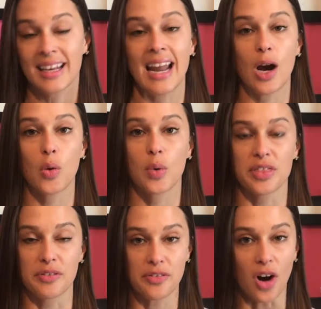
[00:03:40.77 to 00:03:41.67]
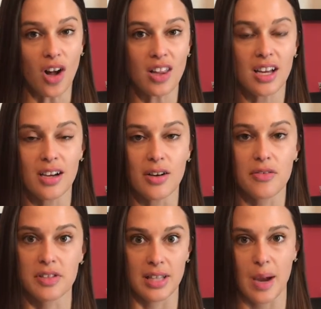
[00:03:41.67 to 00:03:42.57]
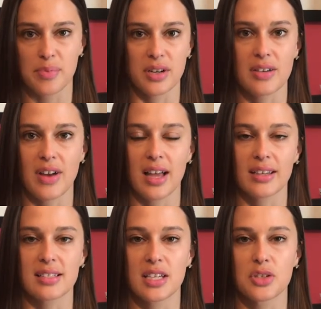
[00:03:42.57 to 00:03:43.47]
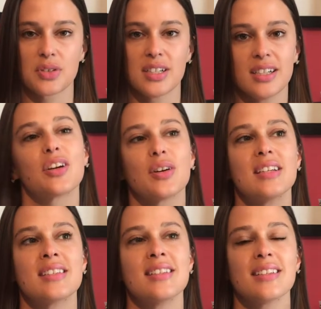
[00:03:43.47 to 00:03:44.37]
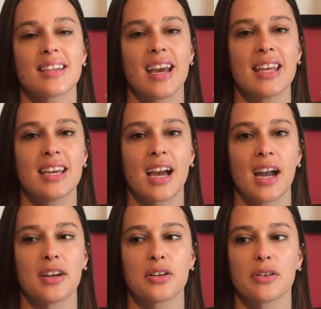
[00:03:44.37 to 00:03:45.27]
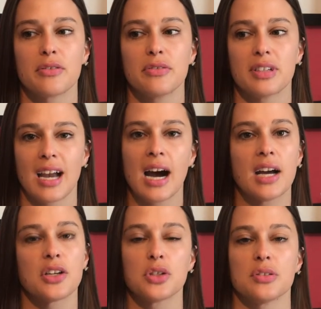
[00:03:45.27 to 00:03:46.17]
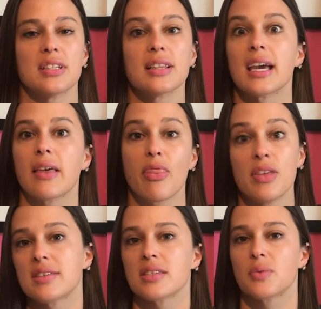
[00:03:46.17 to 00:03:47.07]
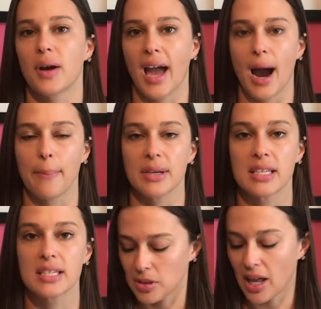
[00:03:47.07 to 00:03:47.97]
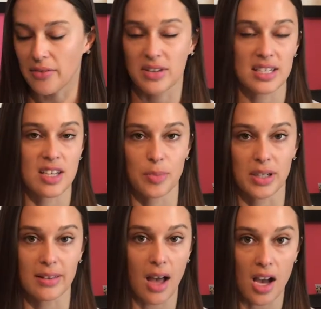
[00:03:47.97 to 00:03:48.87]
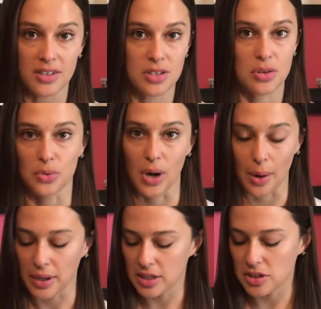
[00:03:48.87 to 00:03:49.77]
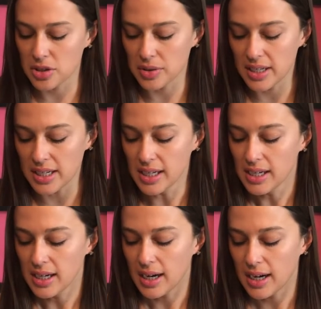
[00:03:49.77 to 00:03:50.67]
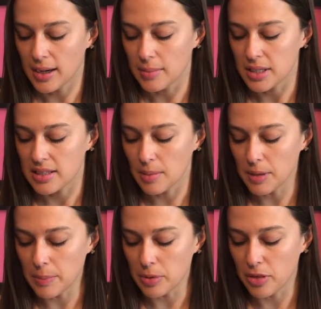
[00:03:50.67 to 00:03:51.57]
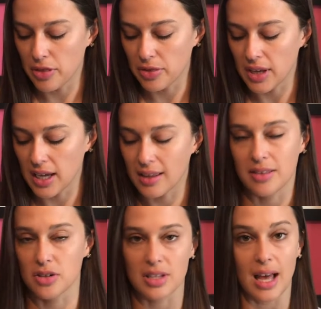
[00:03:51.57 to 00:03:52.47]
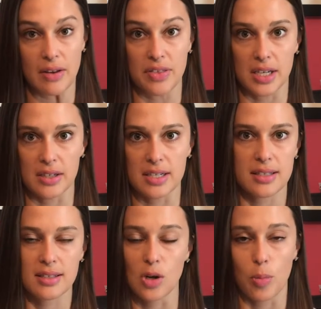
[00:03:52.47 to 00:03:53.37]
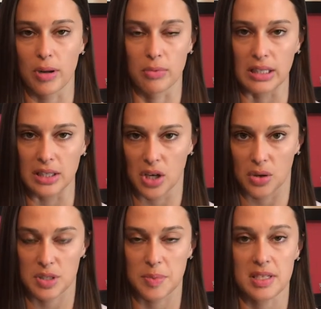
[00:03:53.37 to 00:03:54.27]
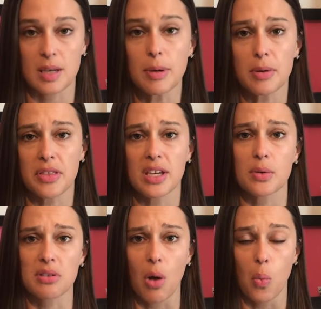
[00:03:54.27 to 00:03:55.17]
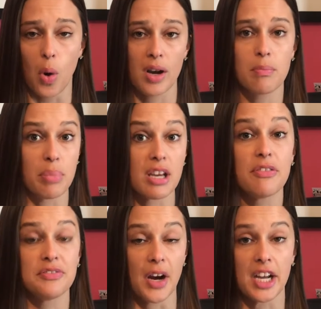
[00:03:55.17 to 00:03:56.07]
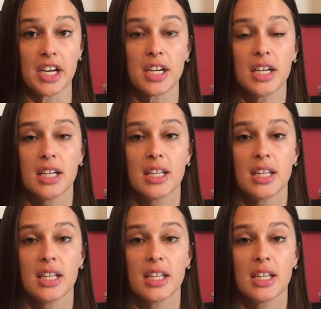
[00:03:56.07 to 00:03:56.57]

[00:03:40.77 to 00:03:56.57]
Now, with the fall of the Library of Alexandria, there isn't any kind of concrete, like, this is what happened. A lot of things have been lost throughout history. Some people think, there's a lot of theories, nobody really knows, but some people think it was all one big fire